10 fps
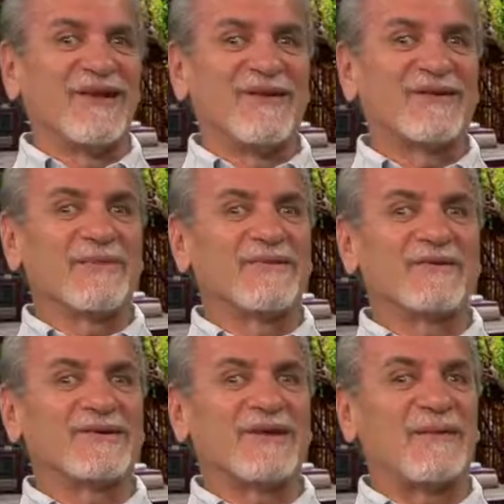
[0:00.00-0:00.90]
you can
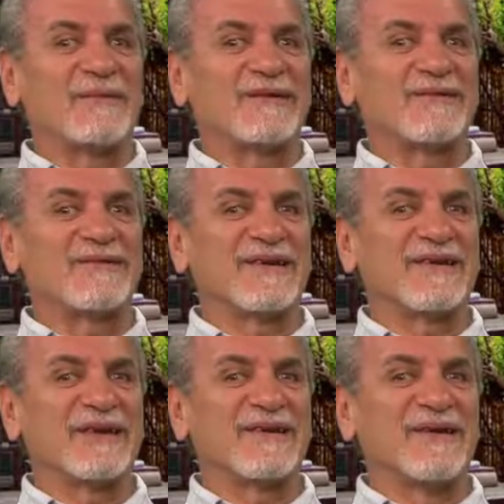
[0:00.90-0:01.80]
approach companies and say
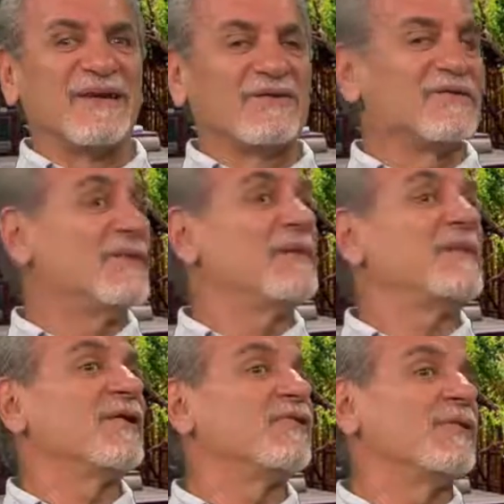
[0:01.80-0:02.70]
like, do you want to
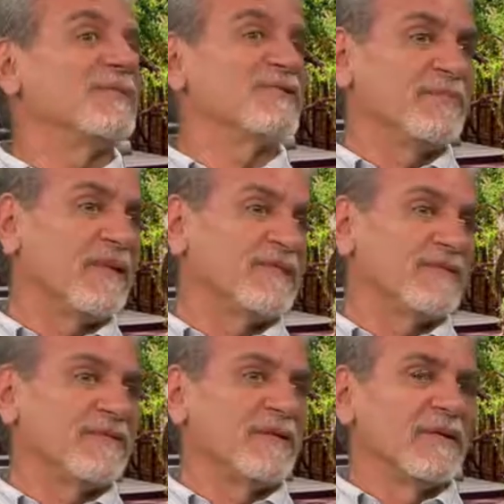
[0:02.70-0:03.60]
be a corporate
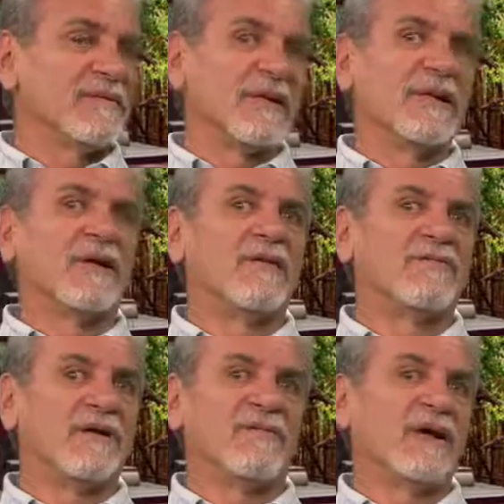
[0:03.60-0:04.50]
sponsor? Well, all
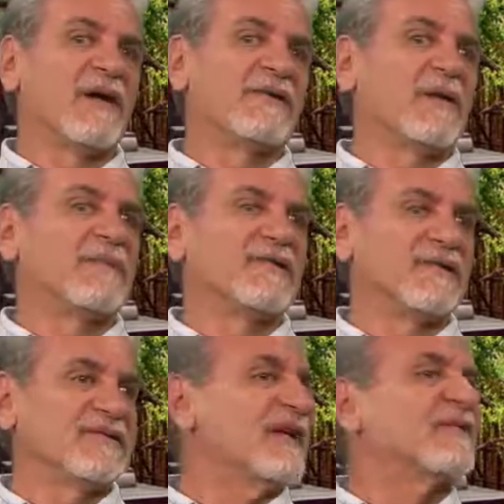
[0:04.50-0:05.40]
we have in our
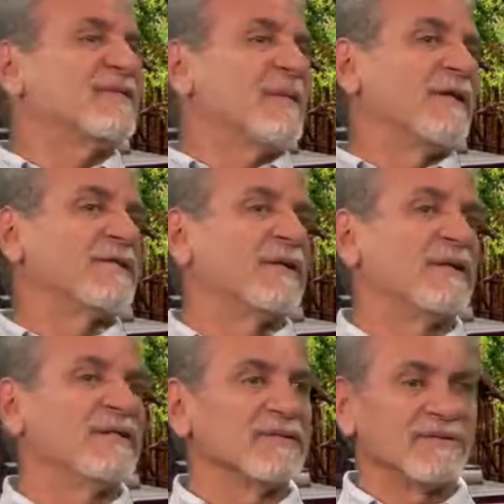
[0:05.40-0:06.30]
budget is X amount of
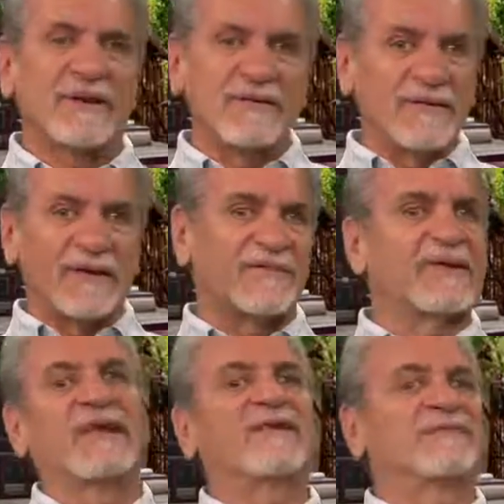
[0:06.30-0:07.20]
dollars. Well, with
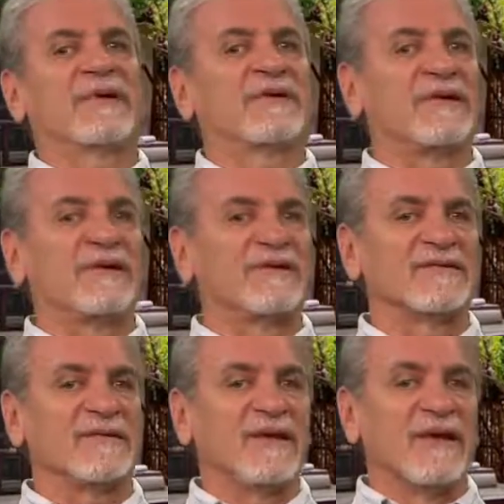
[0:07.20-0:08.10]
that X amount of
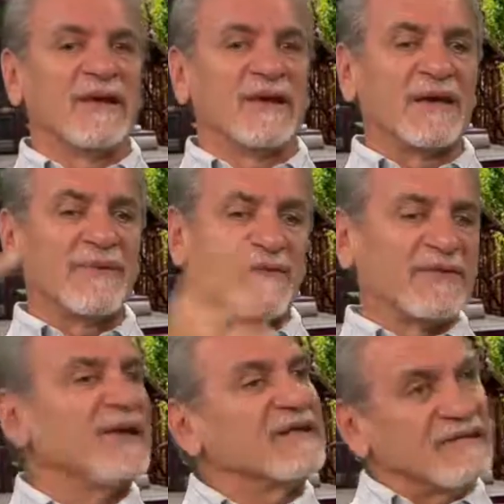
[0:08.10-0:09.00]
dollars can pay
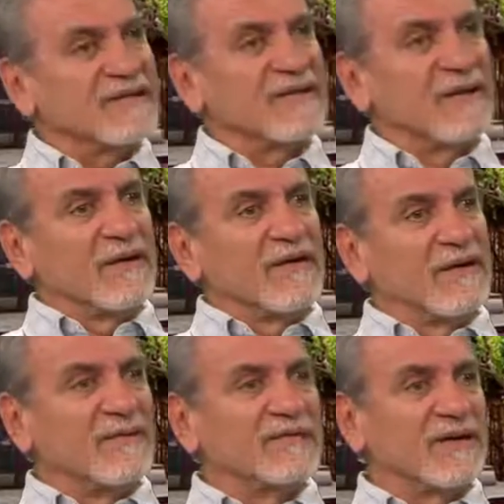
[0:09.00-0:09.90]
for this.
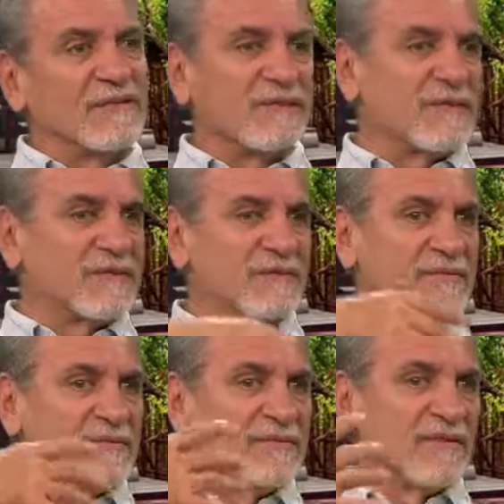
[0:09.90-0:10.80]
Or I always tell them,
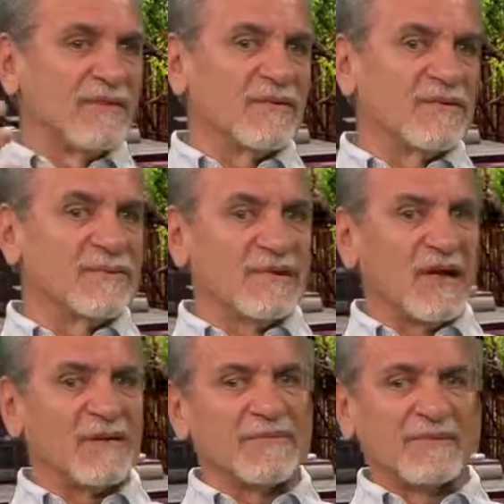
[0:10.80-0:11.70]
don't go in
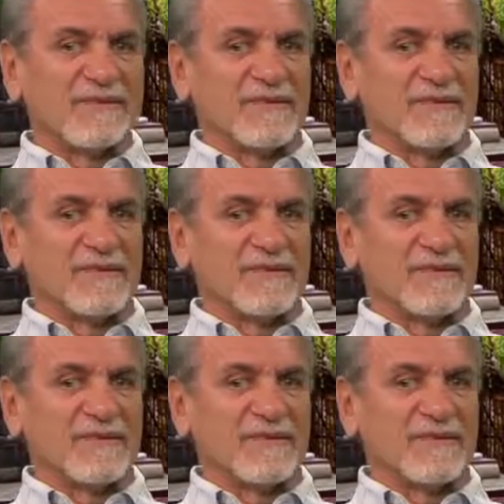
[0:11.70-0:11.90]
blind, but